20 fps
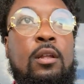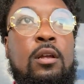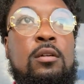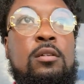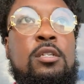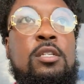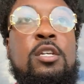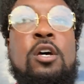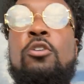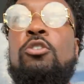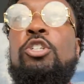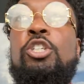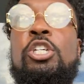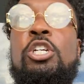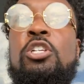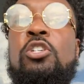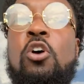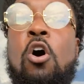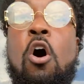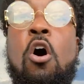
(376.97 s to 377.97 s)
So
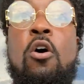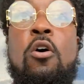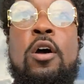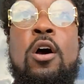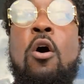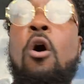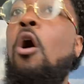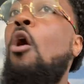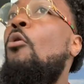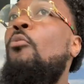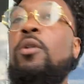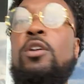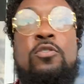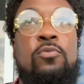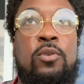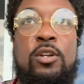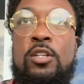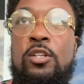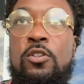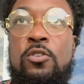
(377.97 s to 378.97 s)
she's always
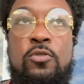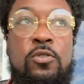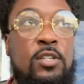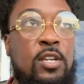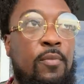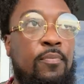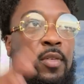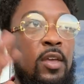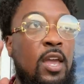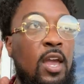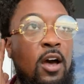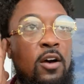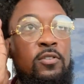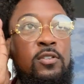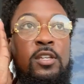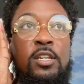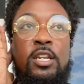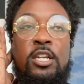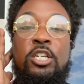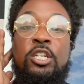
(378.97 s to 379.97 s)
wanted to do something
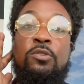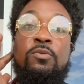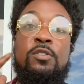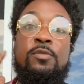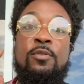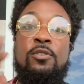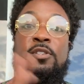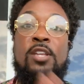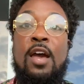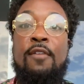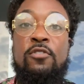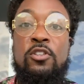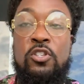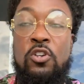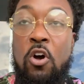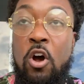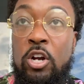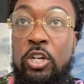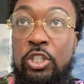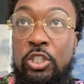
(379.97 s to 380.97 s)
else. And then she was supposed to have a
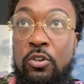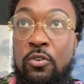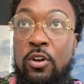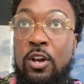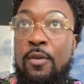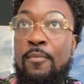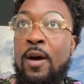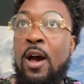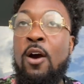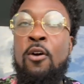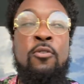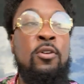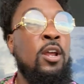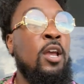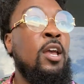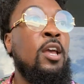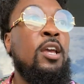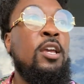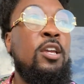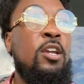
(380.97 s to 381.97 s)
talk show come out
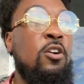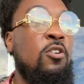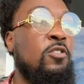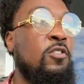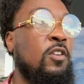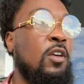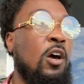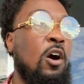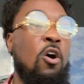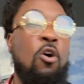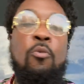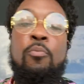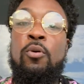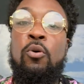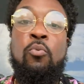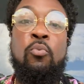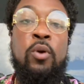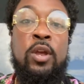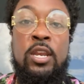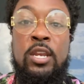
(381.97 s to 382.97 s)
years ago, but
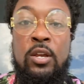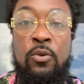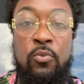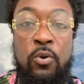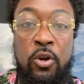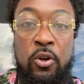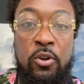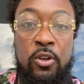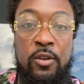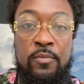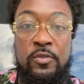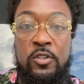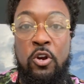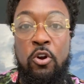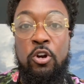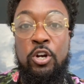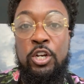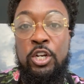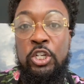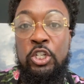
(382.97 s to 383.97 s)
Wendy Williams,
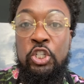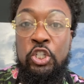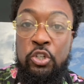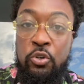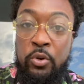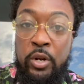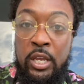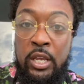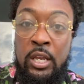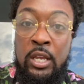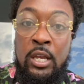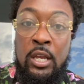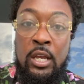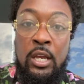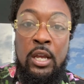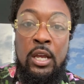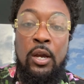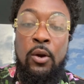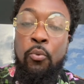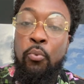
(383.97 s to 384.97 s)
her good Judy,
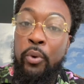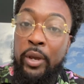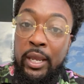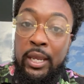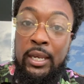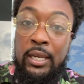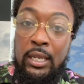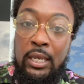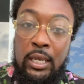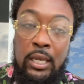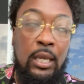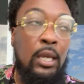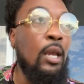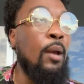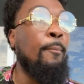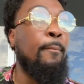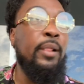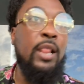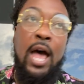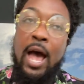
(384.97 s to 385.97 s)
Wendy
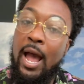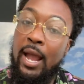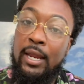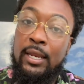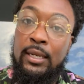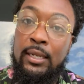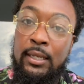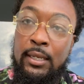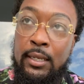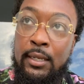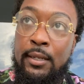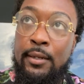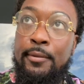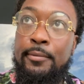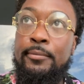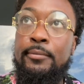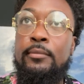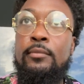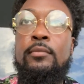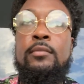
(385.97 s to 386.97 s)
blocked it.
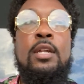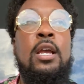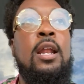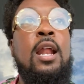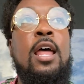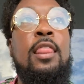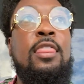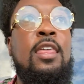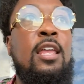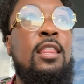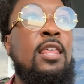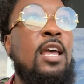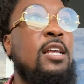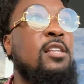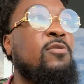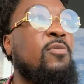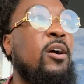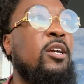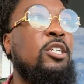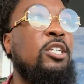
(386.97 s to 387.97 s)
And I think
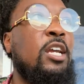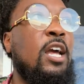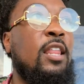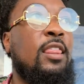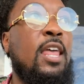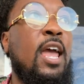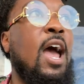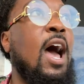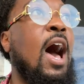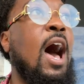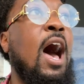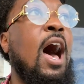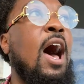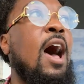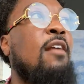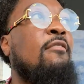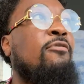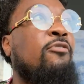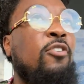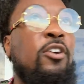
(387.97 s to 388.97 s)
that's why she got that
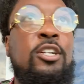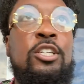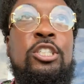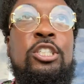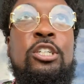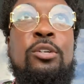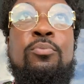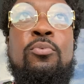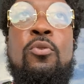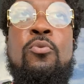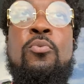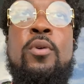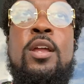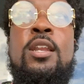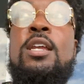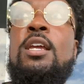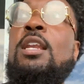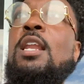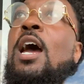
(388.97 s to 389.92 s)
odd friendship with Wendy.